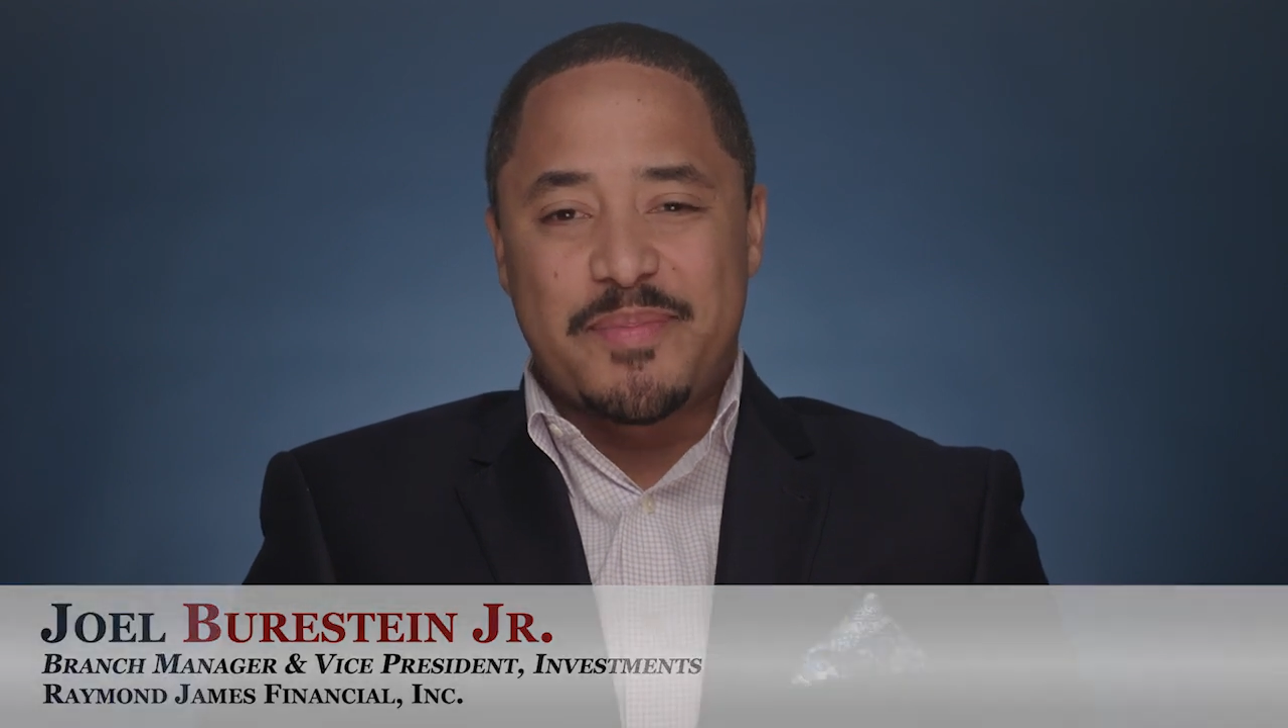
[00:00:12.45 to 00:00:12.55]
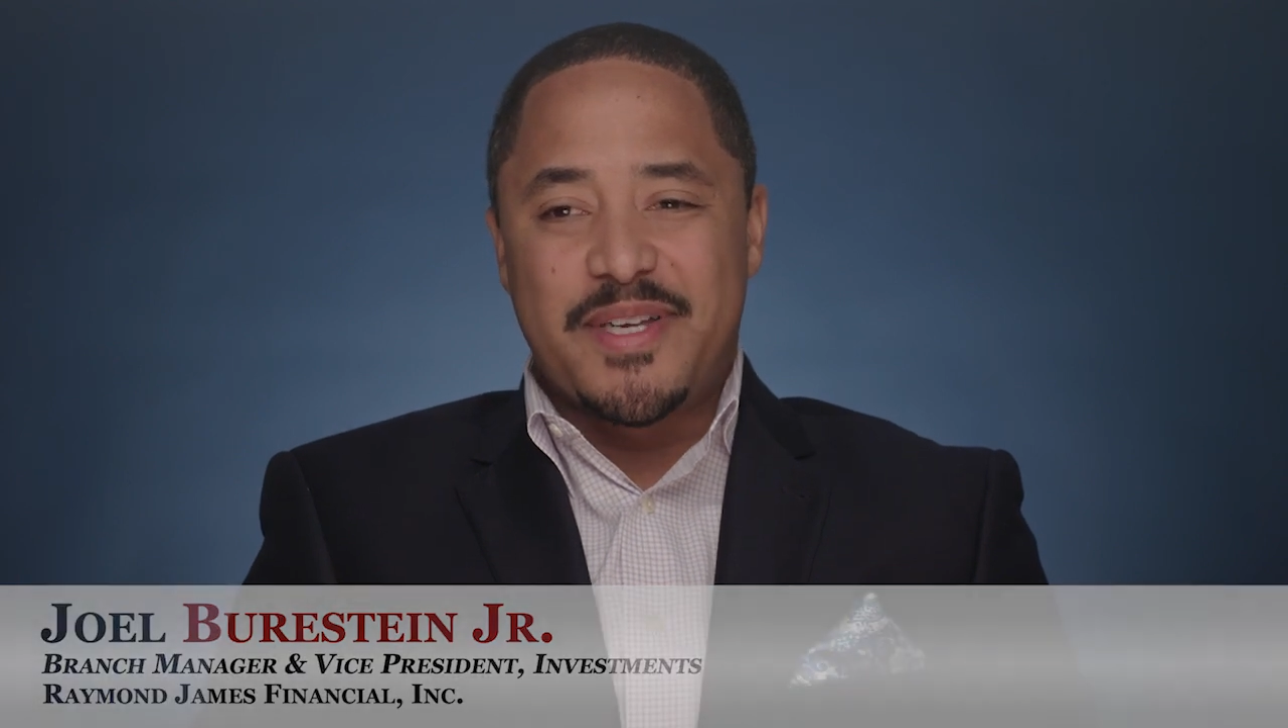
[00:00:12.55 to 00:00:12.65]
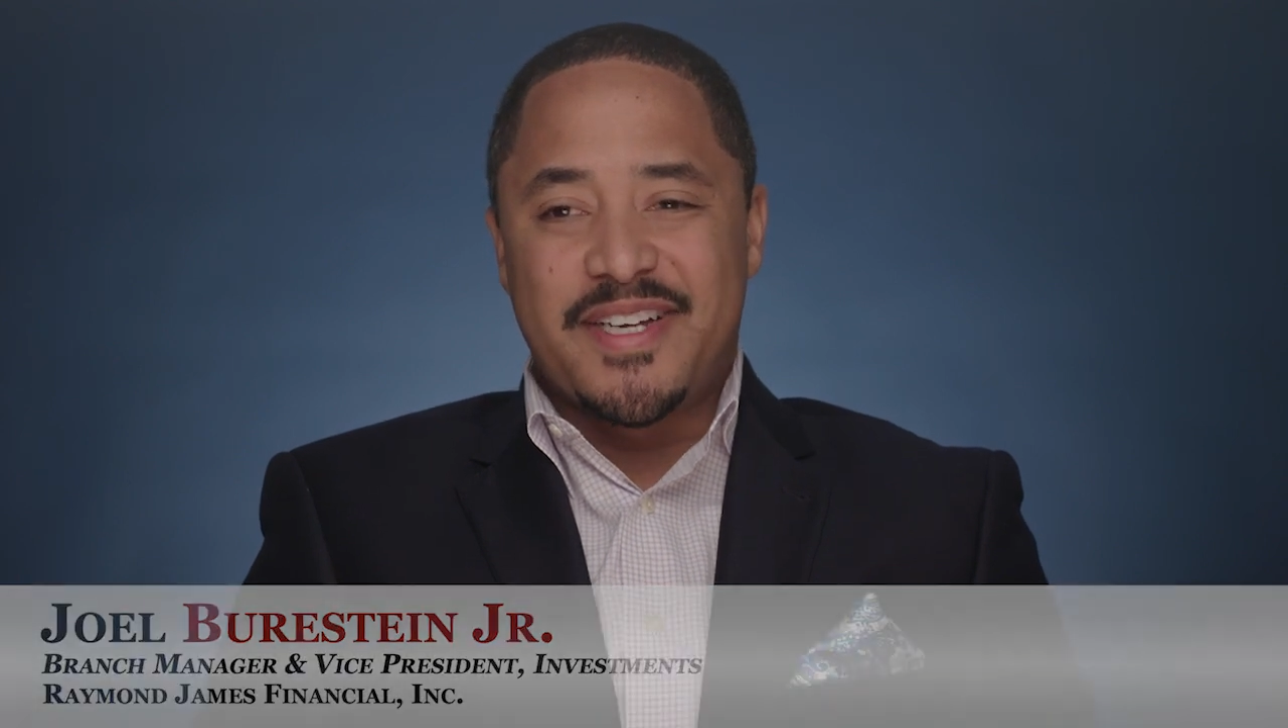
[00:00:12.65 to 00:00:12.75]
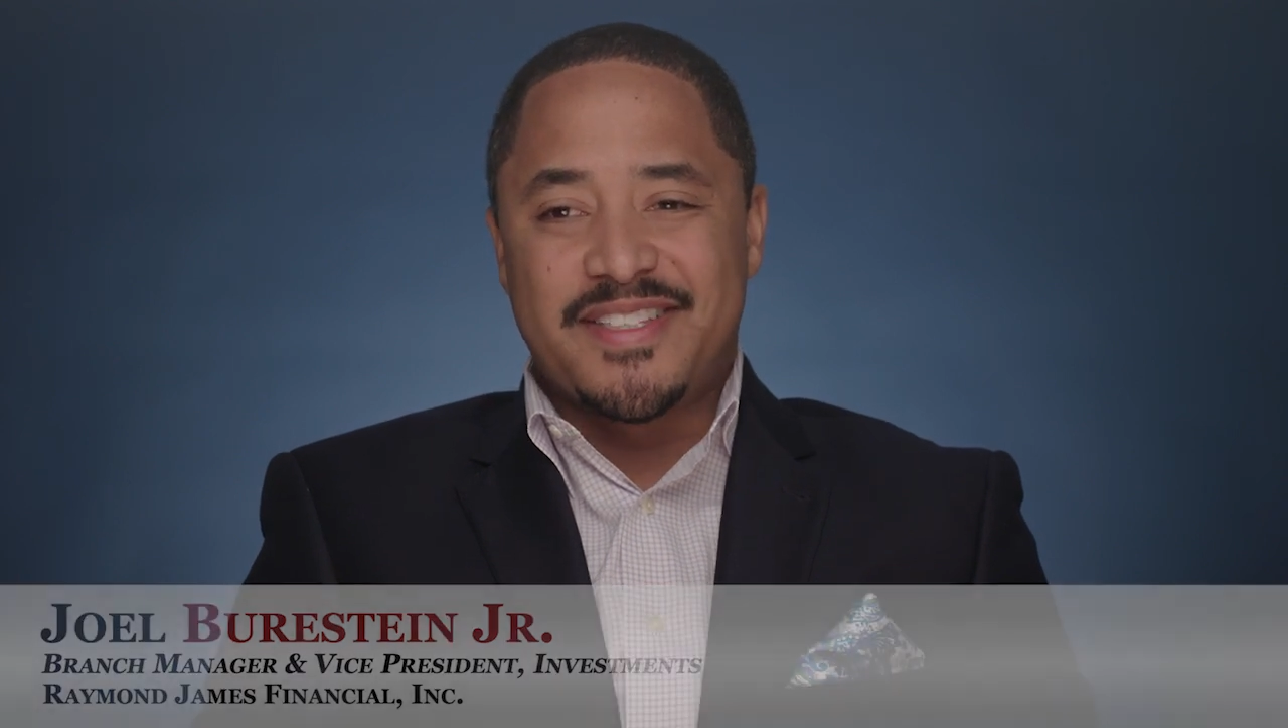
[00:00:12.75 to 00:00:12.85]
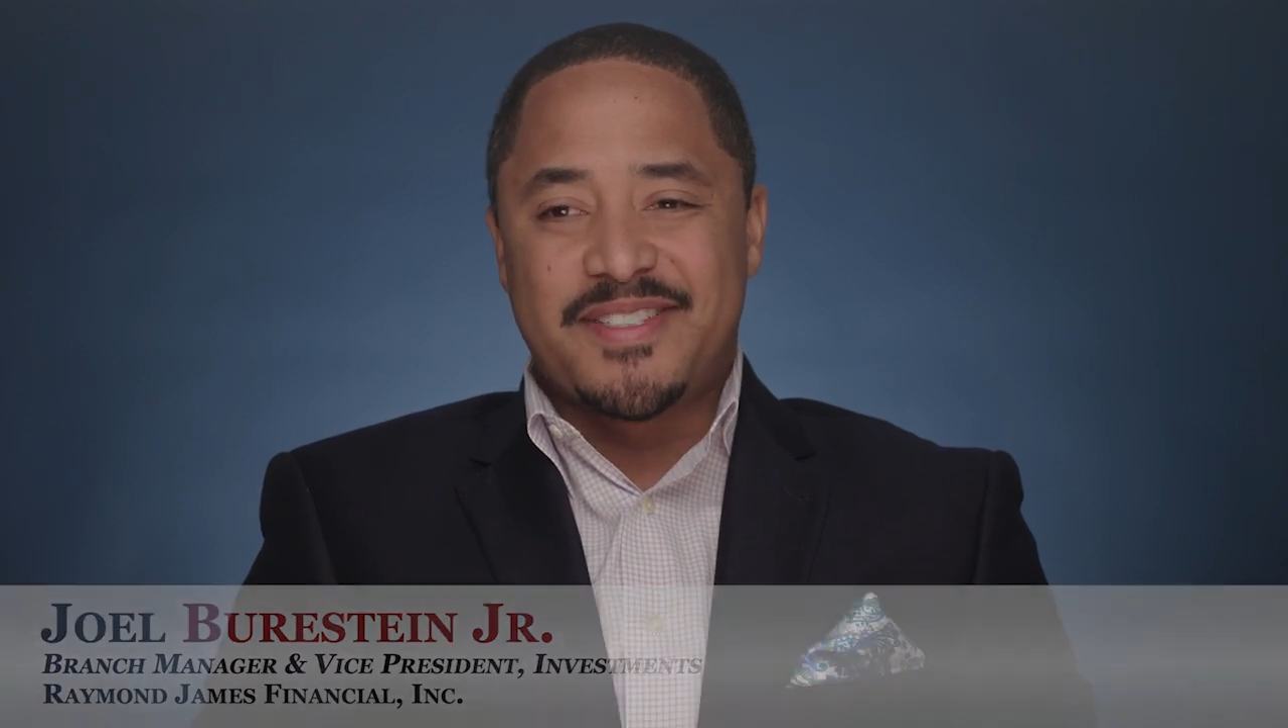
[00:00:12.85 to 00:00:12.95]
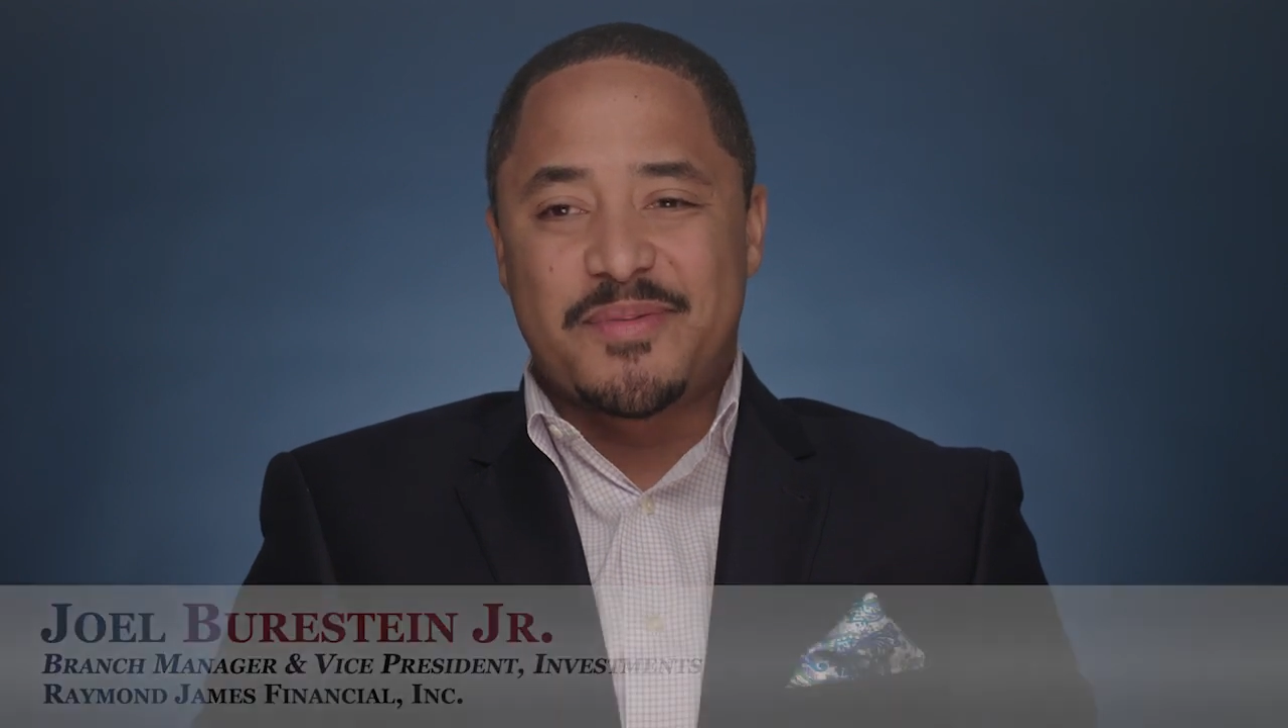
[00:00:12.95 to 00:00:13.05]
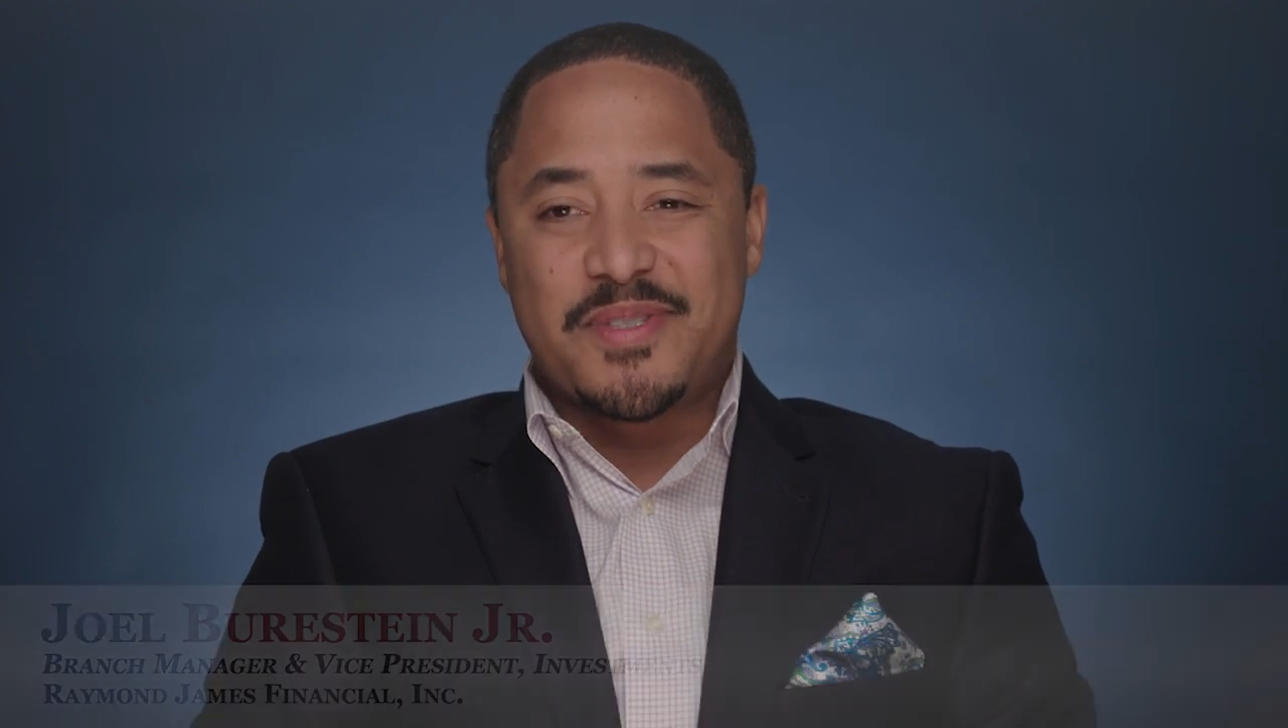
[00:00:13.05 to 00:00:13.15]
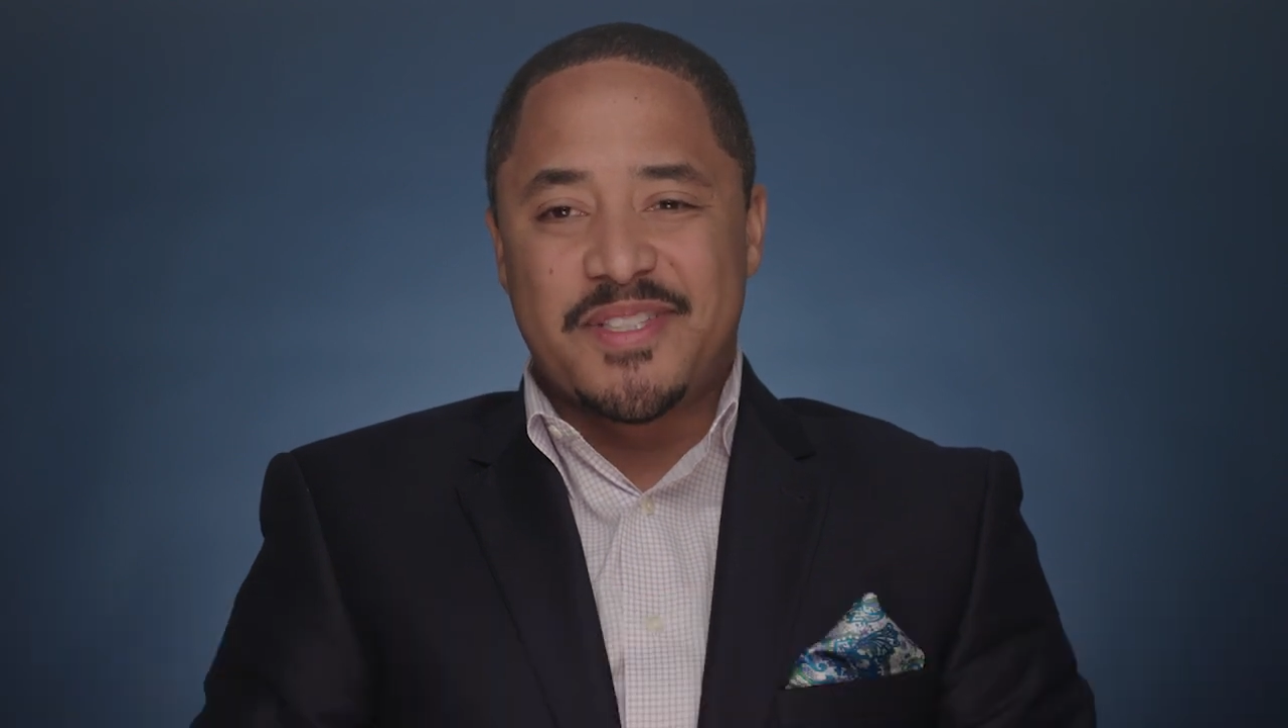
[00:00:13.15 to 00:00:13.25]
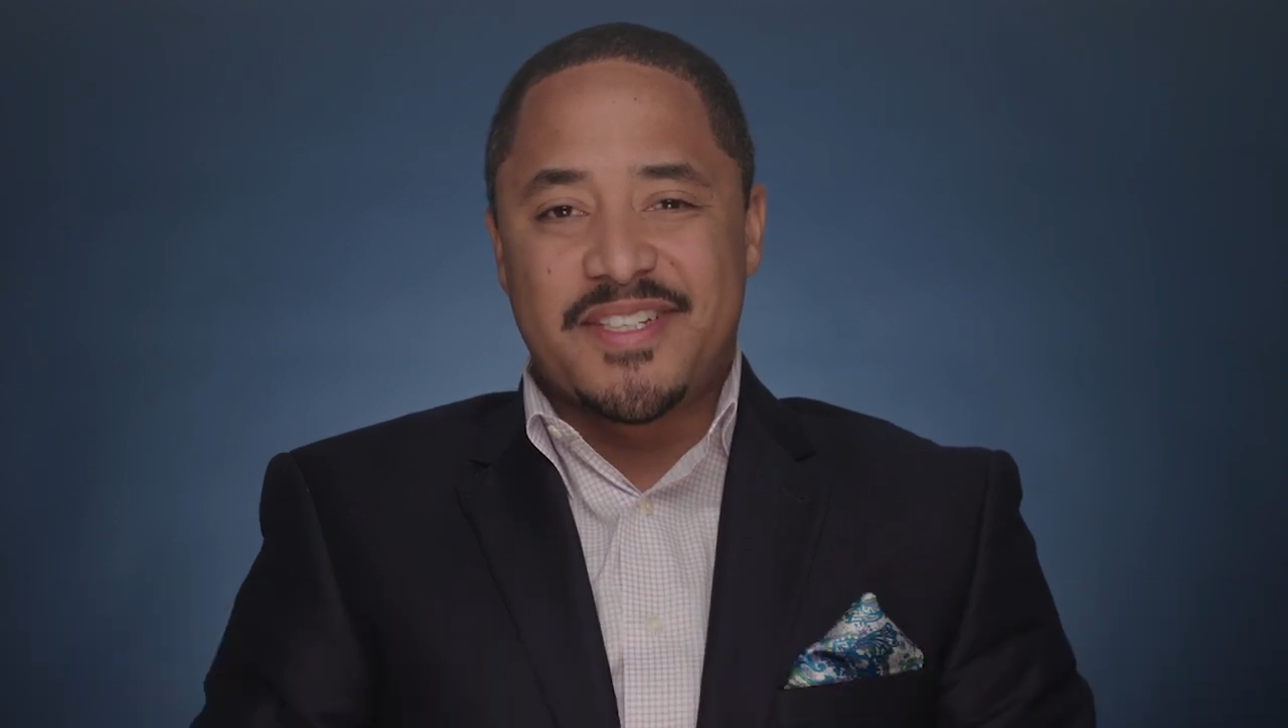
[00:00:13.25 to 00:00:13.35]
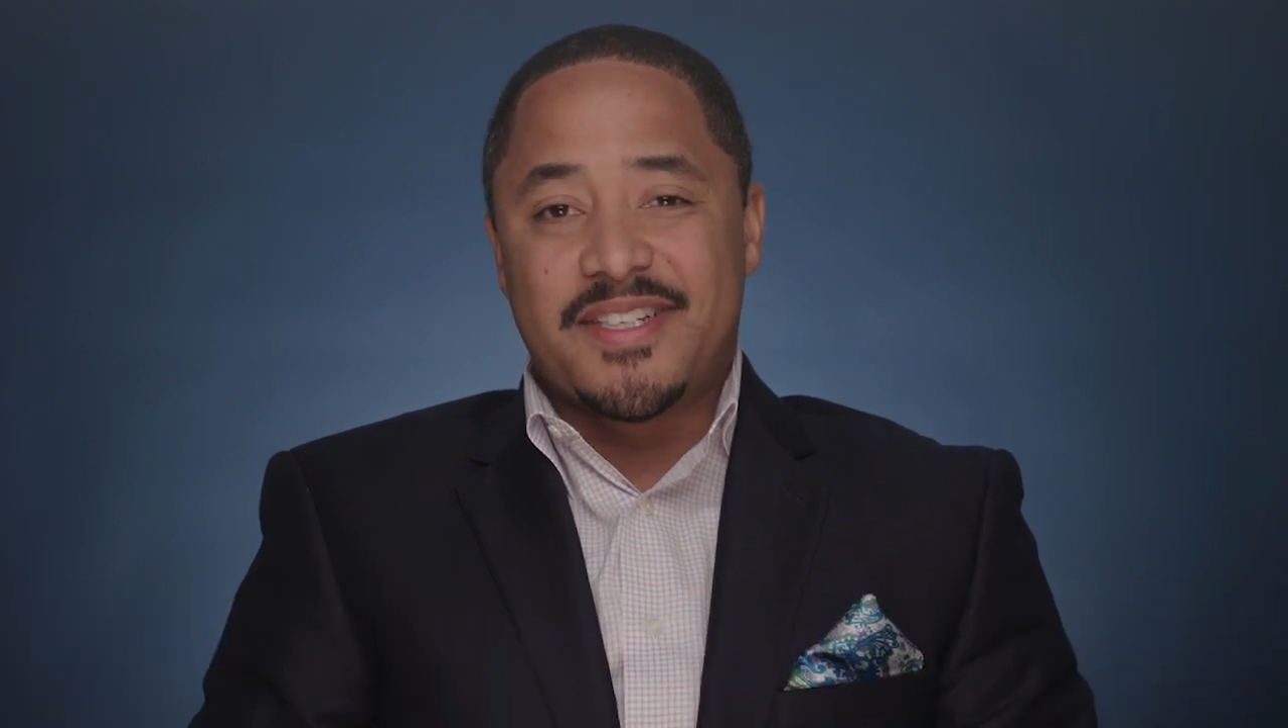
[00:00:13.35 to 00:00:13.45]
because it
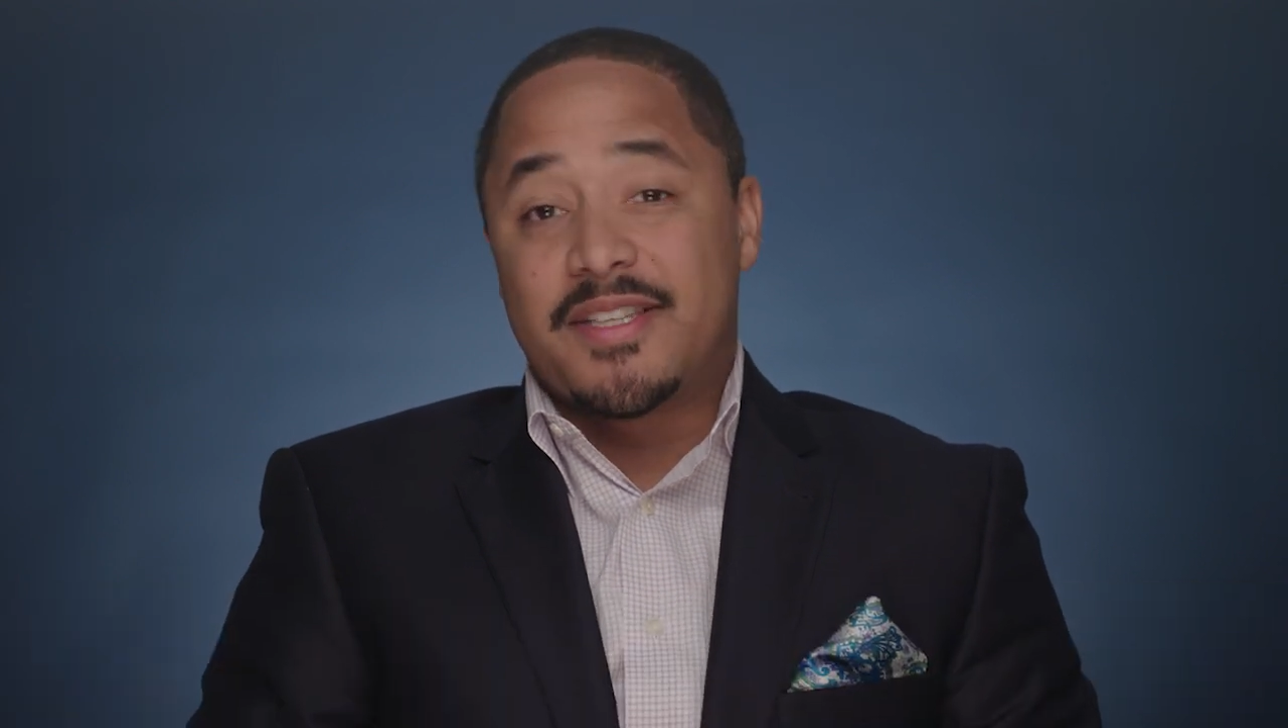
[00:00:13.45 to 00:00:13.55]
was the,